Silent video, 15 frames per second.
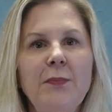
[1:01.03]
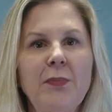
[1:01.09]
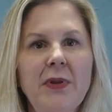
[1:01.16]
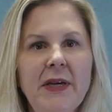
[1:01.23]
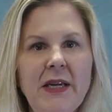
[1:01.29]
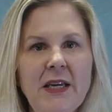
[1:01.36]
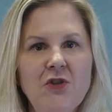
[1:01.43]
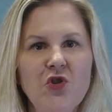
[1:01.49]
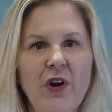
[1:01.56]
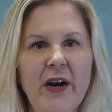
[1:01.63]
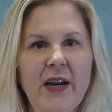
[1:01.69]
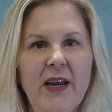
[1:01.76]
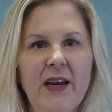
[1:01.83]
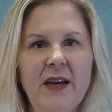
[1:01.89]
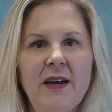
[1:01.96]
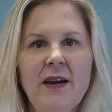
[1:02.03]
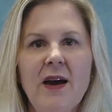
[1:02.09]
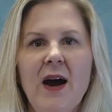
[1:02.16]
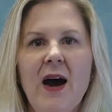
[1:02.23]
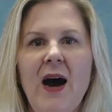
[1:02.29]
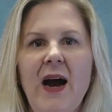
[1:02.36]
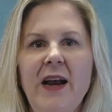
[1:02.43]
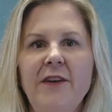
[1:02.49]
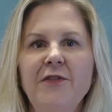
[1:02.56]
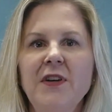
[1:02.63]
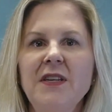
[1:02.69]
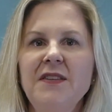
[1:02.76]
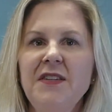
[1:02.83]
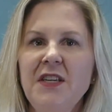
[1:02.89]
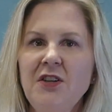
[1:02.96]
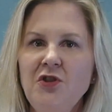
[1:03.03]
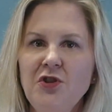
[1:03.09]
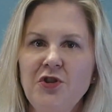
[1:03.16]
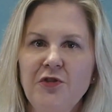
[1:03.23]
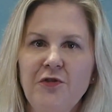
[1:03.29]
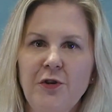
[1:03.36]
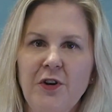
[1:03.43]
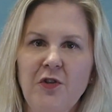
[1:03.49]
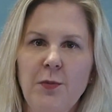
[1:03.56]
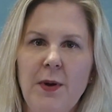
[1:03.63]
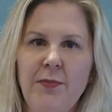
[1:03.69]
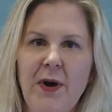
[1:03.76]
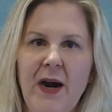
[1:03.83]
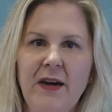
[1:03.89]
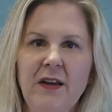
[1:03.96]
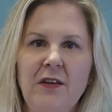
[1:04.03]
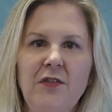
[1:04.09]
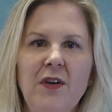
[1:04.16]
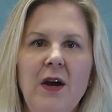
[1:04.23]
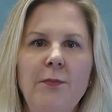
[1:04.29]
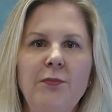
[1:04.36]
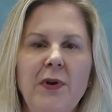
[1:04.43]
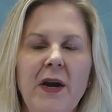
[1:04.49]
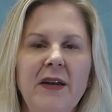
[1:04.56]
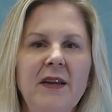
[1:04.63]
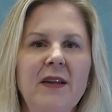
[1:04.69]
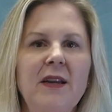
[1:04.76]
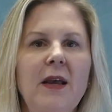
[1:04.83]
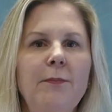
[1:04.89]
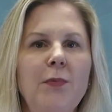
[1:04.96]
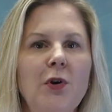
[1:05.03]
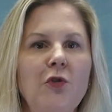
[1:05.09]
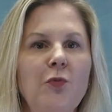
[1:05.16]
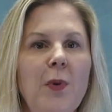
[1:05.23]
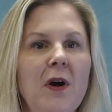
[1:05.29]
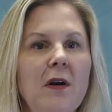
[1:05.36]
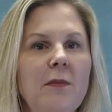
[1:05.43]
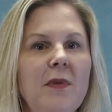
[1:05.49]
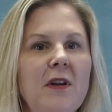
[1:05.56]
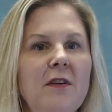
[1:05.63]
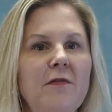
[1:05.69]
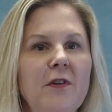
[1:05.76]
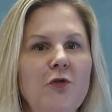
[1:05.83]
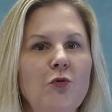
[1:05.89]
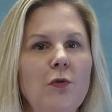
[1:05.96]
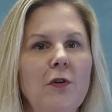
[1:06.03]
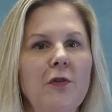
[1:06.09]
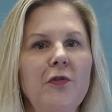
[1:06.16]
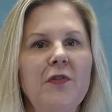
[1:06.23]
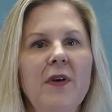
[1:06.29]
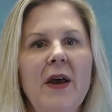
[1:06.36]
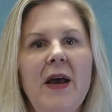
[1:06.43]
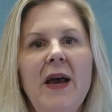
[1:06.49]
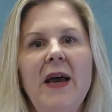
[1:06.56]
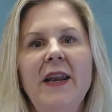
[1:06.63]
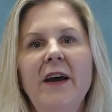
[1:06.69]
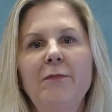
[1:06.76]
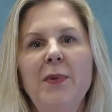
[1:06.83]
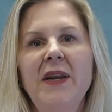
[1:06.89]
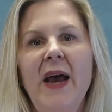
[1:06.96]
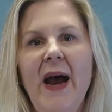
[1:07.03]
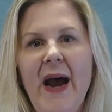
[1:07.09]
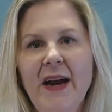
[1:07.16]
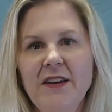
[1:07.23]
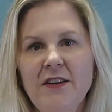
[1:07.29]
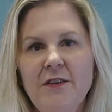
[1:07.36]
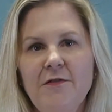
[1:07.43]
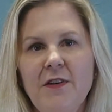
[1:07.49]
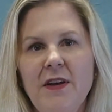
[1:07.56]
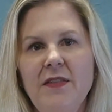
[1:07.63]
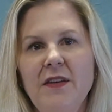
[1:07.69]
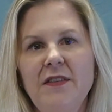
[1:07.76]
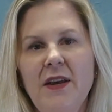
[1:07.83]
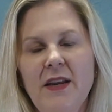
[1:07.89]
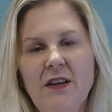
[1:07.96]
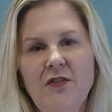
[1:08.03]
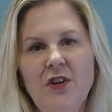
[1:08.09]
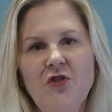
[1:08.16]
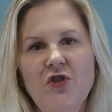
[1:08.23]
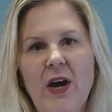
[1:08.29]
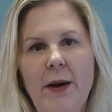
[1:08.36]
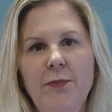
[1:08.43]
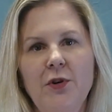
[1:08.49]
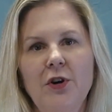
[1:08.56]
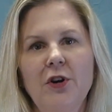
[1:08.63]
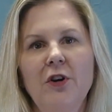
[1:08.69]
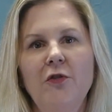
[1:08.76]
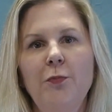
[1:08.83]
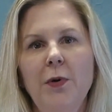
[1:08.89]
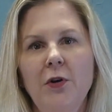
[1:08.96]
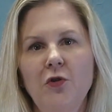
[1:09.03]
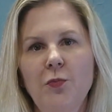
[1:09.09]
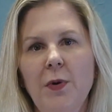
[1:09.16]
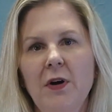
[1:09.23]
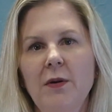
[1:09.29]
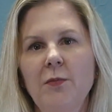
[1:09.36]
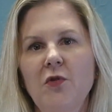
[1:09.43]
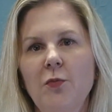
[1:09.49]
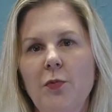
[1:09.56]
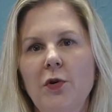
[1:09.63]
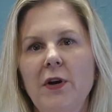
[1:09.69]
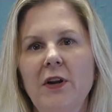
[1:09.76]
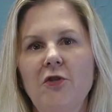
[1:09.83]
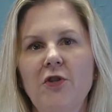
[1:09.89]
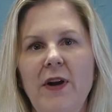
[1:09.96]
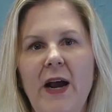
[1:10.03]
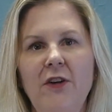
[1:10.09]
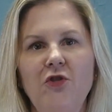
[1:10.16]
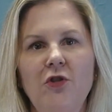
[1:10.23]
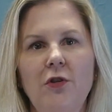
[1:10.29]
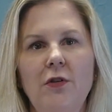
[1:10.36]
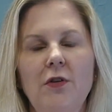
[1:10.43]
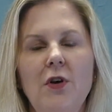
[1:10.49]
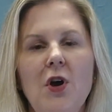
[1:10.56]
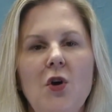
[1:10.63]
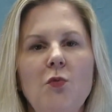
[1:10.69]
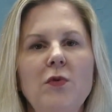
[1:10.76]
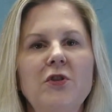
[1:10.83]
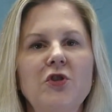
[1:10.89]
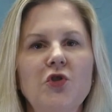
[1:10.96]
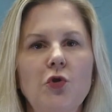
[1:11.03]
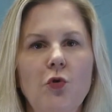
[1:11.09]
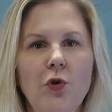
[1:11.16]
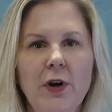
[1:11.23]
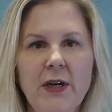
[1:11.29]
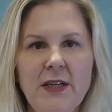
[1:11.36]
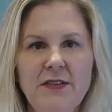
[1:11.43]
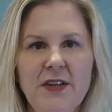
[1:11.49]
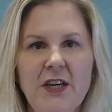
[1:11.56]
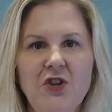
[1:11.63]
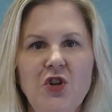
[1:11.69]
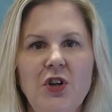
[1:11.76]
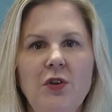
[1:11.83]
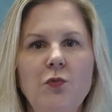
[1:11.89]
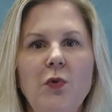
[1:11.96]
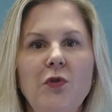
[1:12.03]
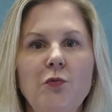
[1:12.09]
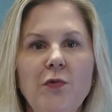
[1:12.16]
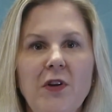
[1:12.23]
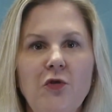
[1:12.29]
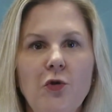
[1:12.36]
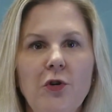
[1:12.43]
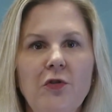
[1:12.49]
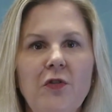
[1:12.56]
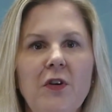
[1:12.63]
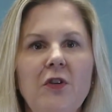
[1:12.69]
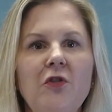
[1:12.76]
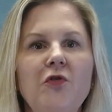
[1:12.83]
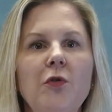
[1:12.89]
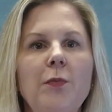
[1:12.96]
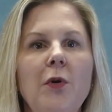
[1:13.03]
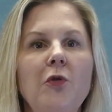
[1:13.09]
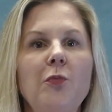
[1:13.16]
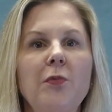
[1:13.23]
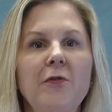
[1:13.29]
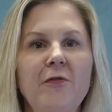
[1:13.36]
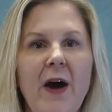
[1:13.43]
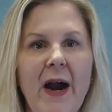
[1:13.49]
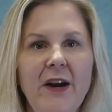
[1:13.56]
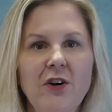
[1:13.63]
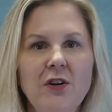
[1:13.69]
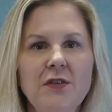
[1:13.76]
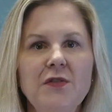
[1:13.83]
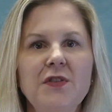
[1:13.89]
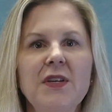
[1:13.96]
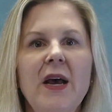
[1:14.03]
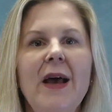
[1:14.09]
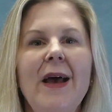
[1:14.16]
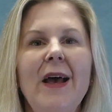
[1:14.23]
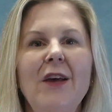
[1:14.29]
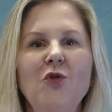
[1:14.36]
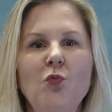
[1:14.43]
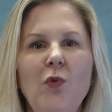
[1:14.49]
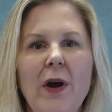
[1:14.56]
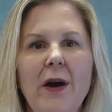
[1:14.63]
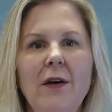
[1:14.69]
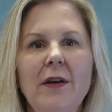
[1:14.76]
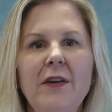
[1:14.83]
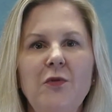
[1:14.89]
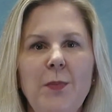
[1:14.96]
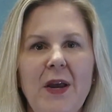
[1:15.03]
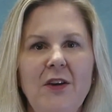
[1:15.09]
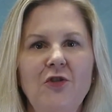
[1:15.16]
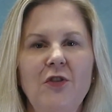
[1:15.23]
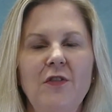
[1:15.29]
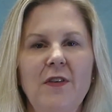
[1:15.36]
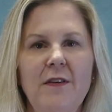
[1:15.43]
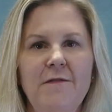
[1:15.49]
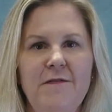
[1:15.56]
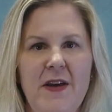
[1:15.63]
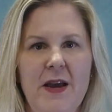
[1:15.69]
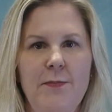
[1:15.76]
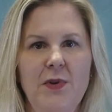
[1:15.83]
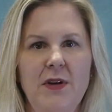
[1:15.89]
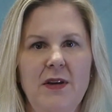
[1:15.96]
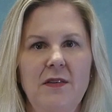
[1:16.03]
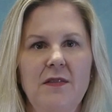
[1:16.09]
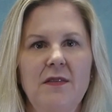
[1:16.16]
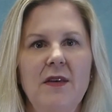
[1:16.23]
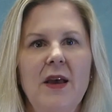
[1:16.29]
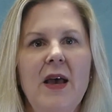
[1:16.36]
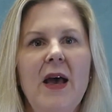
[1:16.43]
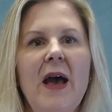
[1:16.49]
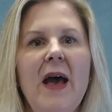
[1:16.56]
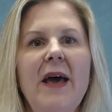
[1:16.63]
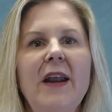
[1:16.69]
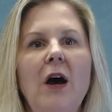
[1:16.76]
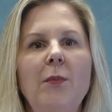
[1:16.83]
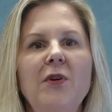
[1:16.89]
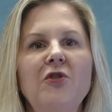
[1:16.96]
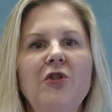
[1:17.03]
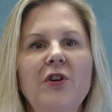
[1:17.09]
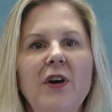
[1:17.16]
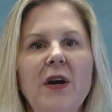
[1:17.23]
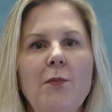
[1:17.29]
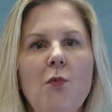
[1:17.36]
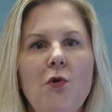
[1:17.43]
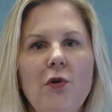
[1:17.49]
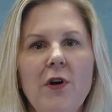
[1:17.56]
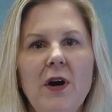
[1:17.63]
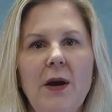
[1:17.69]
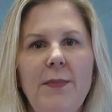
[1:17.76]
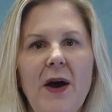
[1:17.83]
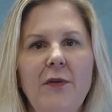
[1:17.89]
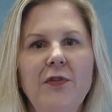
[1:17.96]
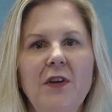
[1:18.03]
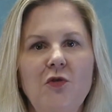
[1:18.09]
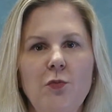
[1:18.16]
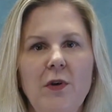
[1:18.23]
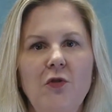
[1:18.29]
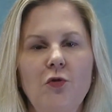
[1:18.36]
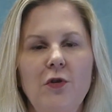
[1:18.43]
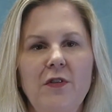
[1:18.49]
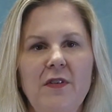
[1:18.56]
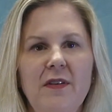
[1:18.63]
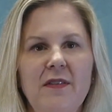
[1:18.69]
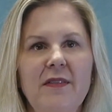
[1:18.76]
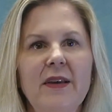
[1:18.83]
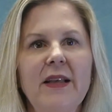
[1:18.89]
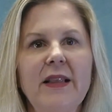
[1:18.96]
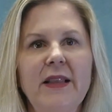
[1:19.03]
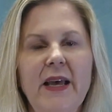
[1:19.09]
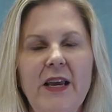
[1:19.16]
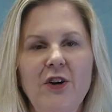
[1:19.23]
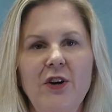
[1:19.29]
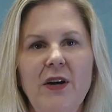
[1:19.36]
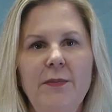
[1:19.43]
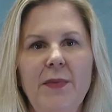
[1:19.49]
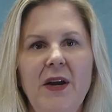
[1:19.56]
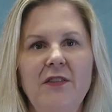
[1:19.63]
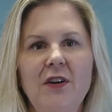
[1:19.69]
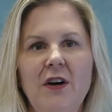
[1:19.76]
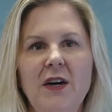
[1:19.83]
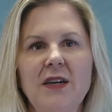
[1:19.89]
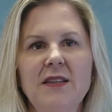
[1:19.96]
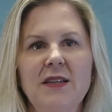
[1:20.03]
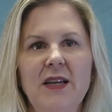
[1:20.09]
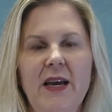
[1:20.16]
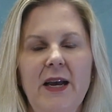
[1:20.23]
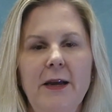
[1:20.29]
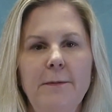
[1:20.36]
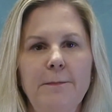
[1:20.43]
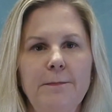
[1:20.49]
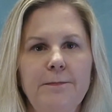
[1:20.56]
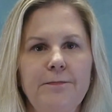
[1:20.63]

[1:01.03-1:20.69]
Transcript: completing training, I have continued to focus my practice on pregnant and postpartum individuals and have been active in the Tennessee chapter of Postpartum Support International, which is an organization with resources for both providers as well as patients and families. And I'll be sharing more about these resources later in my talk today.